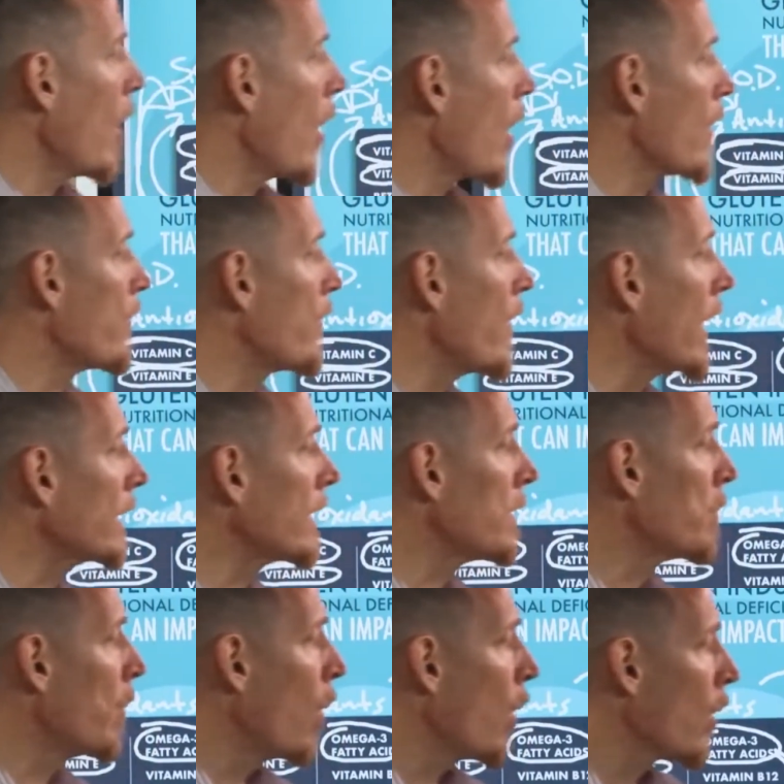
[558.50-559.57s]
are
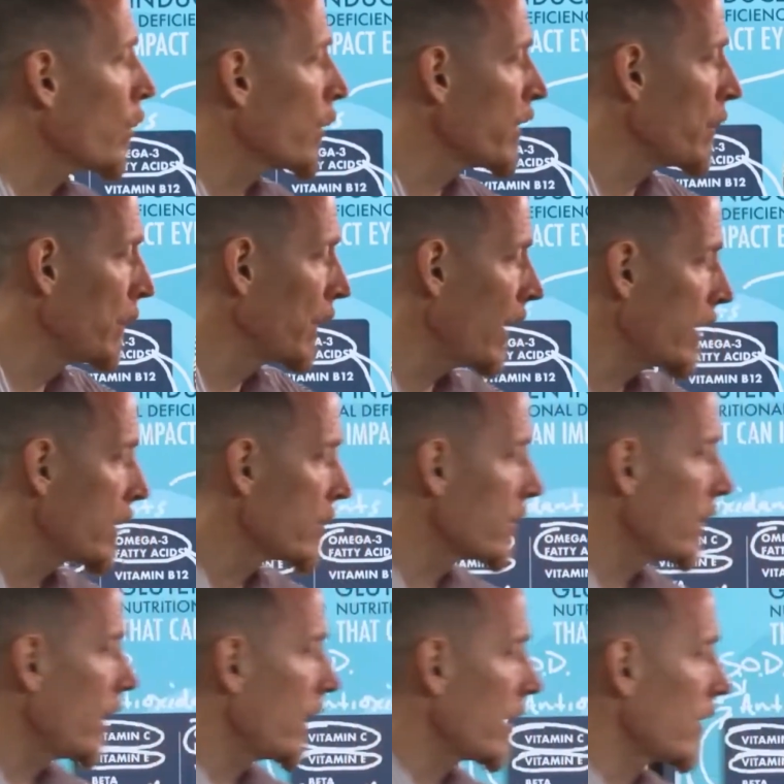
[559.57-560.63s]
affected more when the blood is
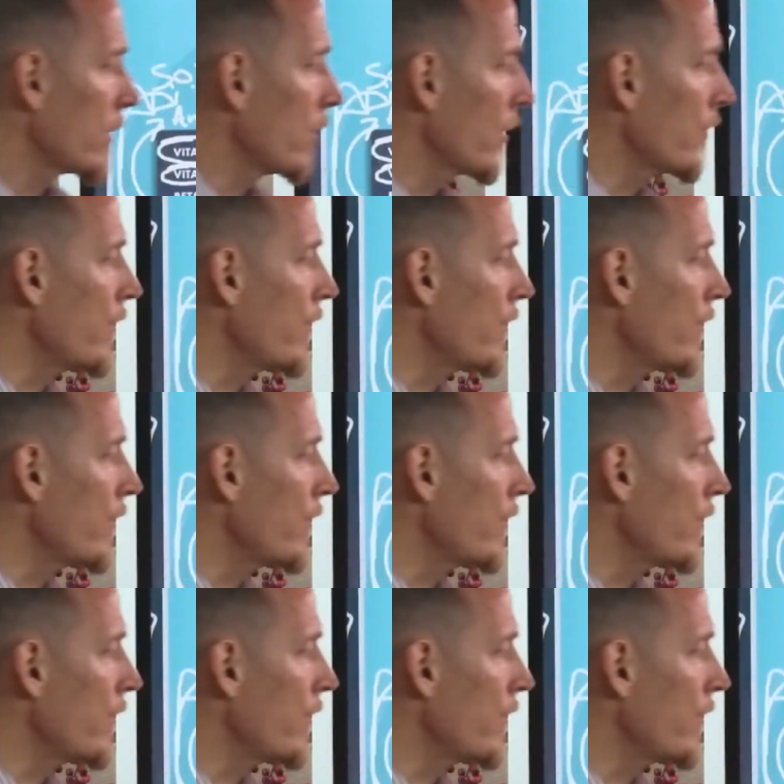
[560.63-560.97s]
thick. They're